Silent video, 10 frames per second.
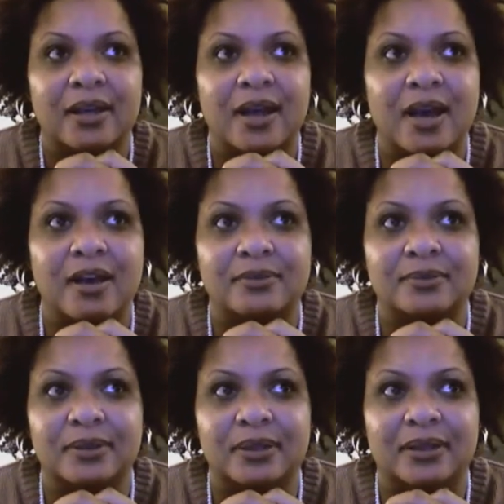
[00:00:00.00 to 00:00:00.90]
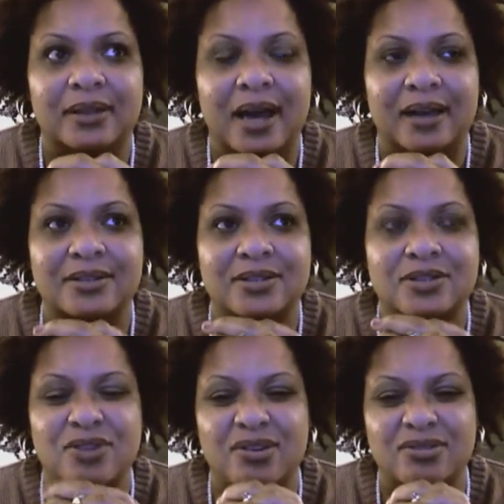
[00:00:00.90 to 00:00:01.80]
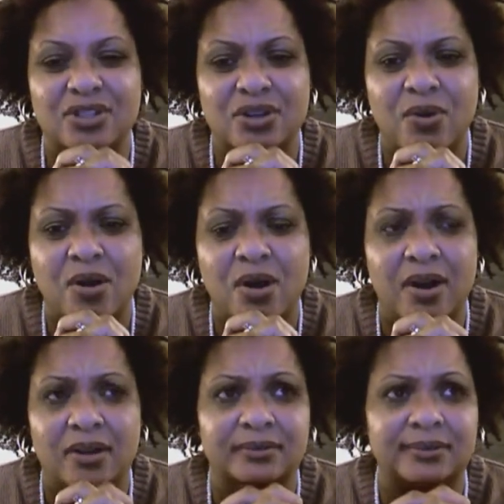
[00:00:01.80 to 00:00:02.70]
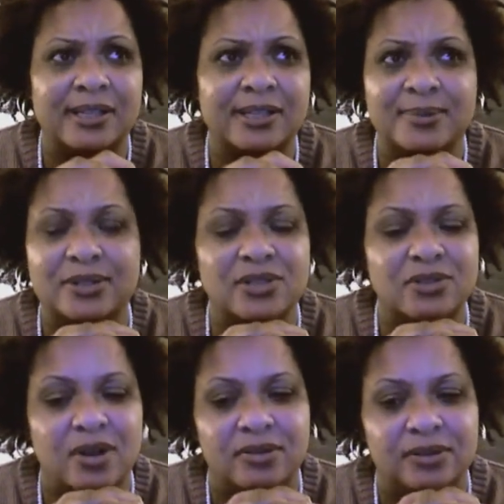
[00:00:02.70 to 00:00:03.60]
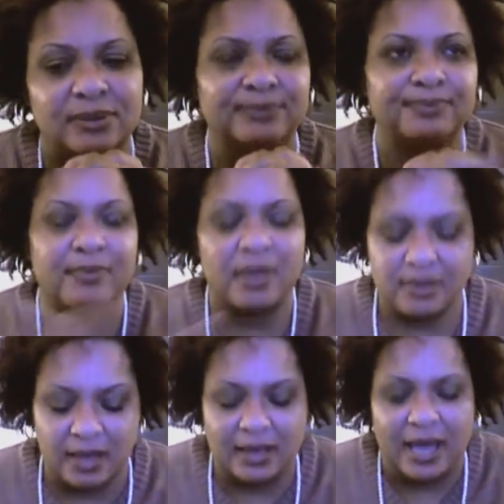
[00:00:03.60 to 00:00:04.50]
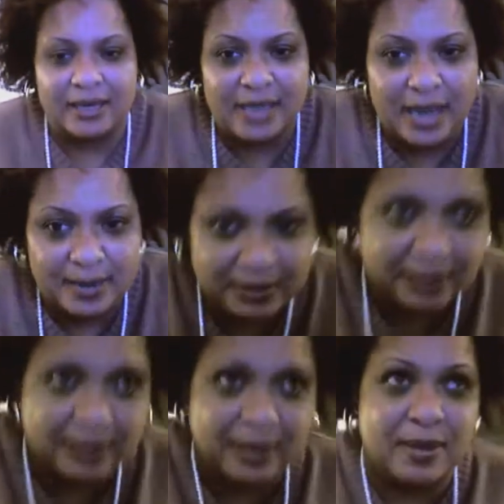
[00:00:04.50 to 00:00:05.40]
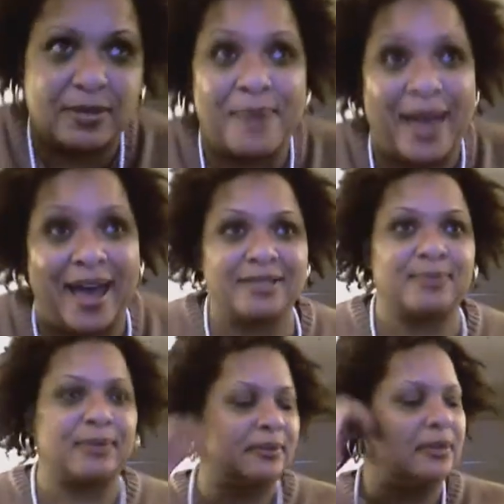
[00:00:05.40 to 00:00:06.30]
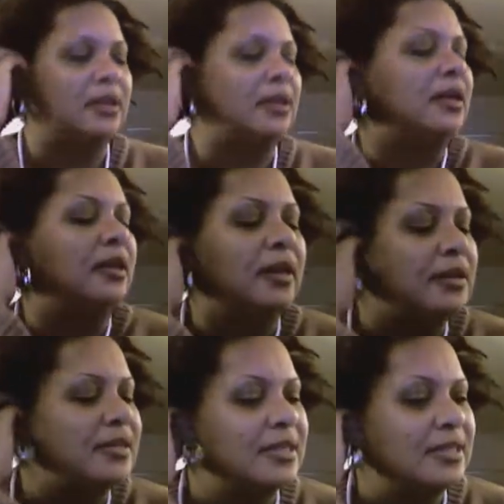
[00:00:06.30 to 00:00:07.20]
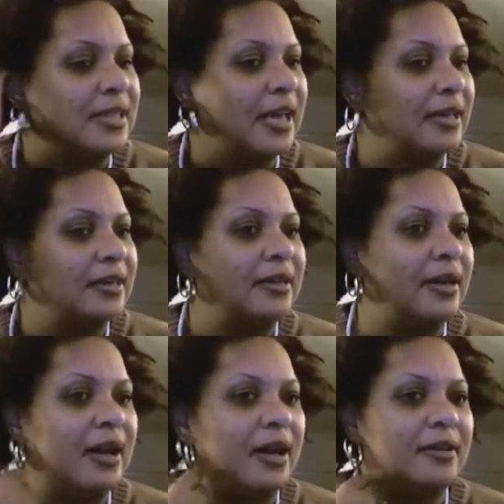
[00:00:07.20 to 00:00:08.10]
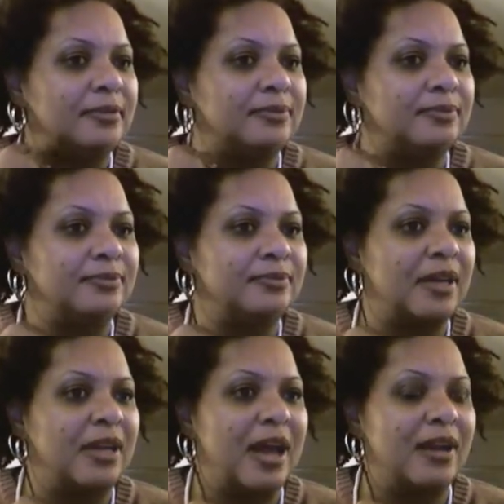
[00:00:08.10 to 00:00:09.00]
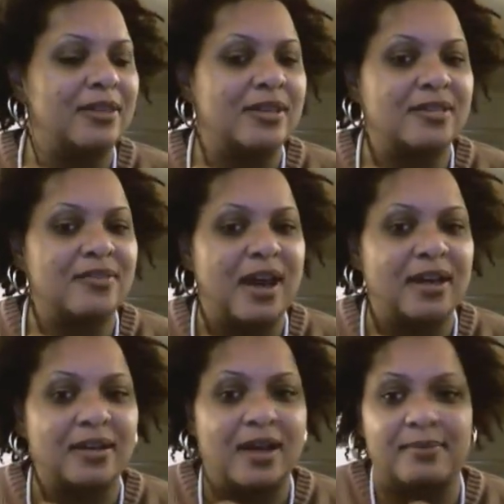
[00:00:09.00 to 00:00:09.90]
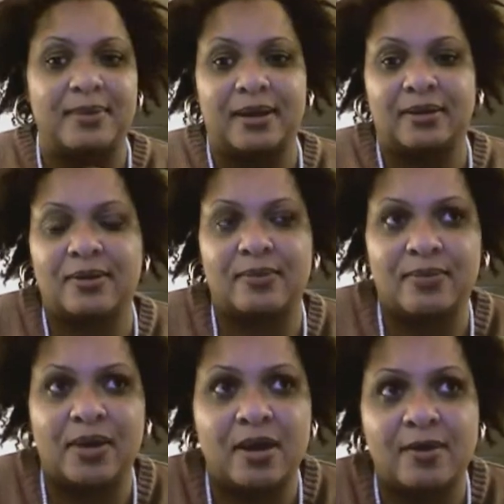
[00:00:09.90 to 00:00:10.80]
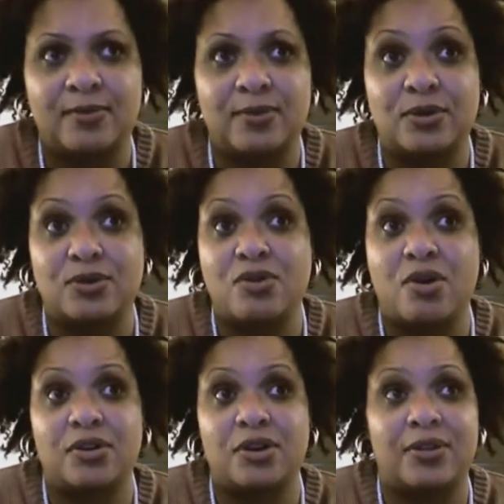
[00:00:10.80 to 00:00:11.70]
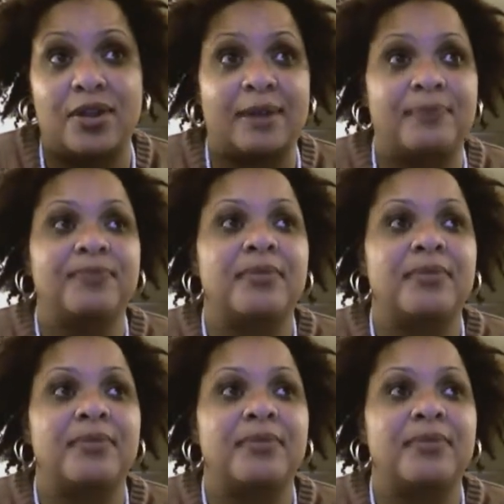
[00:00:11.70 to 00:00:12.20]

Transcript: um, and not struggle so hard because we struggled a lot of times in the past. But since then, um, a lot of things have gotten a lot better. Um, we, you all know that